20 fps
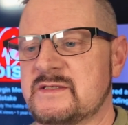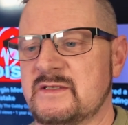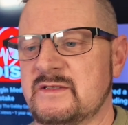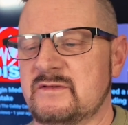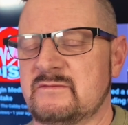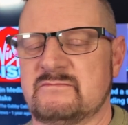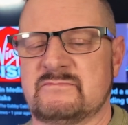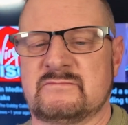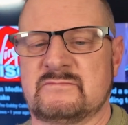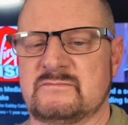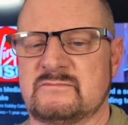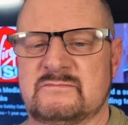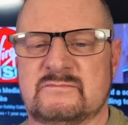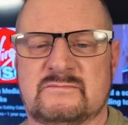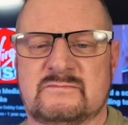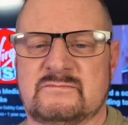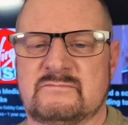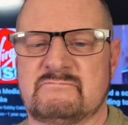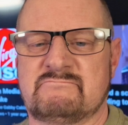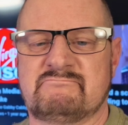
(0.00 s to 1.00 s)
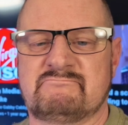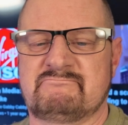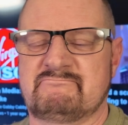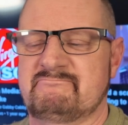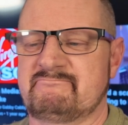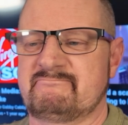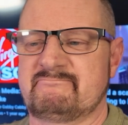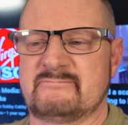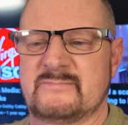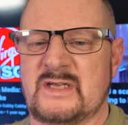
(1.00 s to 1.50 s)
that,
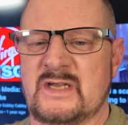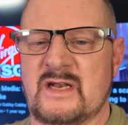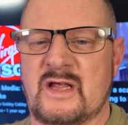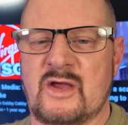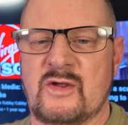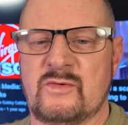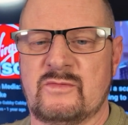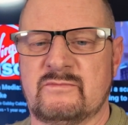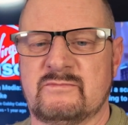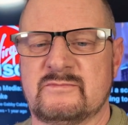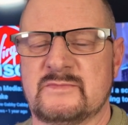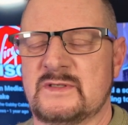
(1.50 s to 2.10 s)
their